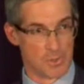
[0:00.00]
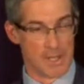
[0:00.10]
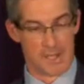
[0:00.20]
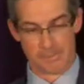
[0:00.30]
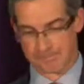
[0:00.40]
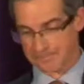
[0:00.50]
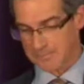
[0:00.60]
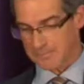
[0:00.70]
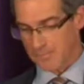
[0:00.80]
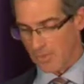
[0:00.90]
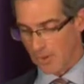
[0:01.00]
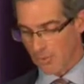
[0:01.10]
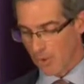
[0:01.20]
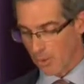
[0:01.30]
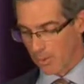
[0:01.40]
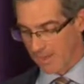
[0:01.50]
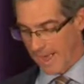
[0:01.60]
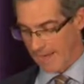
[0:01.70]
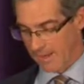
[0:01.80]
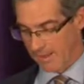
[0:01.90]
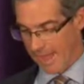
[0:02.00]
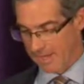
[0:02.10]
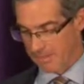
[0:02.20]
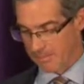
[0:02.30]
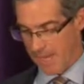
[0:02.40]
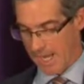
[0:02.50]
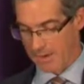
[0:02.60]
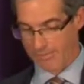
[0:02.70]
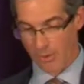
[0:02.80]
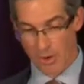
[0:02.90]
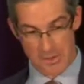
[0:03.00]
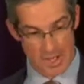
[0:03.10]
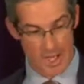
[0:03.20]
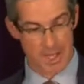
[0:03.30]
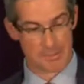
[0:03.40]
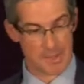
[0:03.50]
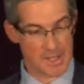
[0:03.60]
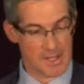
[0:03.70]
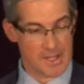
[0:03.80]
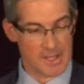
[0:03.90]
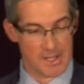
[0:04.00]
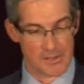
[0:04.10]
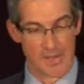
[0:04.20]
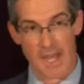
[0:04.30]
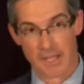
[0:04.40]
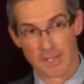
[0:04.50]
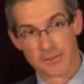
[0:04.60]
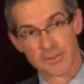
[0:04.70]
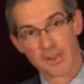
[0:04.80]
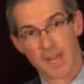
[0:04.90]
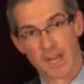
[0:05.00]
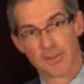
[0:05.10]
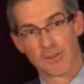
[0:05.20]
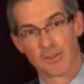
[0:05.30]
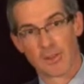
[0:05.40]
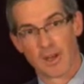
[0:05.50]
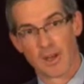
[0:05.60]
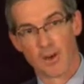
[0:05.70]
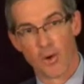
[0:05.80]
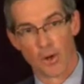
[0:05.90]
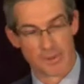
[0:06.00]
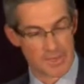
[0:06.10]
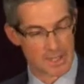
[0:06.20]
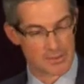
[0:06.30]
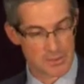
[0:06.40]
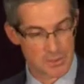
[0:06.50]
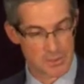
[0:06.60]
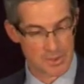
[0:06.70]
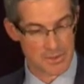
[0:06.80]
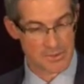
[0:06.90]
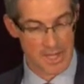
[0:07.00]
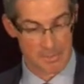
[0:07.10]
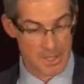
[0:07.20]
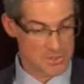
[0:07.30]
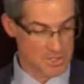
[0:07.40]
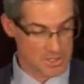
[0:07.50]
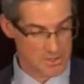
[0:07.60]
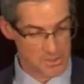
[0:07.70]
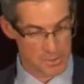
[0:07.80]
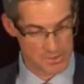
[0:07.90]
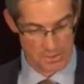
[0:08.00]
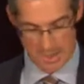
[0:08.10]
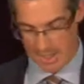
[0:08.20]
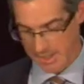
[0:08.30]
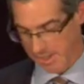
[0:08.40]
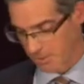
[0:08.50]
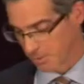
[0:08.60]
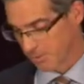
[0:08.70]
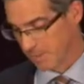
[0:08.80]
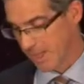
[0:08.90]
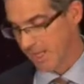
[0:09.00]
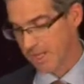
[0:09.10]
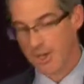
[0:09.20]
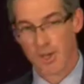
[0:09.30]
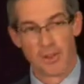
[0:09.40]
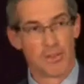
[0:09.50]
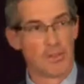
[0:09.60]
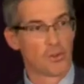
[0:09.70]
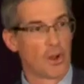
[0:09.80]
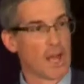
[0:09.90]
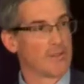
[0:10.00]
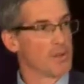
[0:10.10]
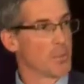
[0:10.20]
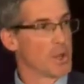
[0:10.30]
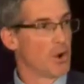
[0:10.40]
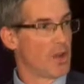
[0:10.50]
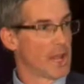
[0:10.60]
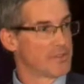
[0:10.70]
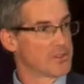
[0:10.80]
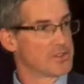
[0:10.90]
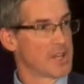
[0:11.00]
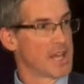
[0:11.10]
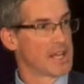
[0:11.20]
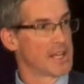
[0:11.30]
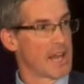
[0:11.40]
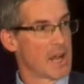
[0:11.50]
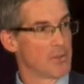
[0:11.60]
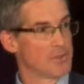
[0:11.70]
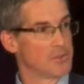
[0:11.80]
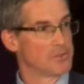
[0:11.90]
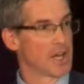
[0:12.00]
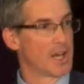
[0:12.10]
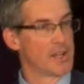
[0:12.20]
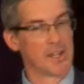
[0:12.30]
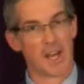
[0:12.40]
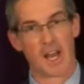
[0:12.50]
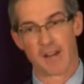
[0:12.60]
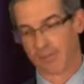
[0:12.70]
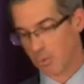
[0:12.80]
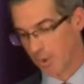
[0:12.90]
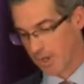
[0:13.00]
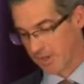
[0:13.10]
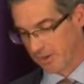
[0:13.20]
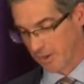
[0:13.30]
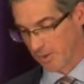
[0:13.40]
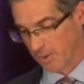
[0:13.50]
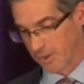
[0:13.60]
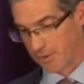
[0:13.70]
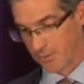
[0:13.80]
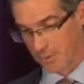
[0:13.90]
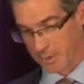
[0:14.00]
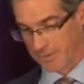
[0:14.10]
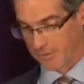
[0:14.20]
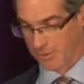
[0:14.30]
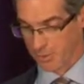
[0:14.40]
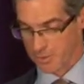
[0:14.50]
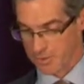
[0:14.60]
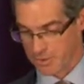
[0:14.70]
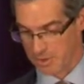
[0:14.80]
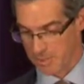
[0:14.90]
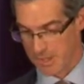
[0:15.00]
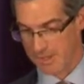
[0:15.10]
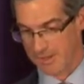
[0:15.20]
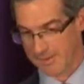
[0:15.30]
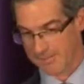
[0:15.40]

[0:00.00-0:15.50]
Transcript: grid. So that, that demand for our time is endless, and it's uh, all of the constituents that Sally mentioned as she was so kind to introduce me, these all have, we all have a stake in how this is done, and not everyone agrees with what the solution should be.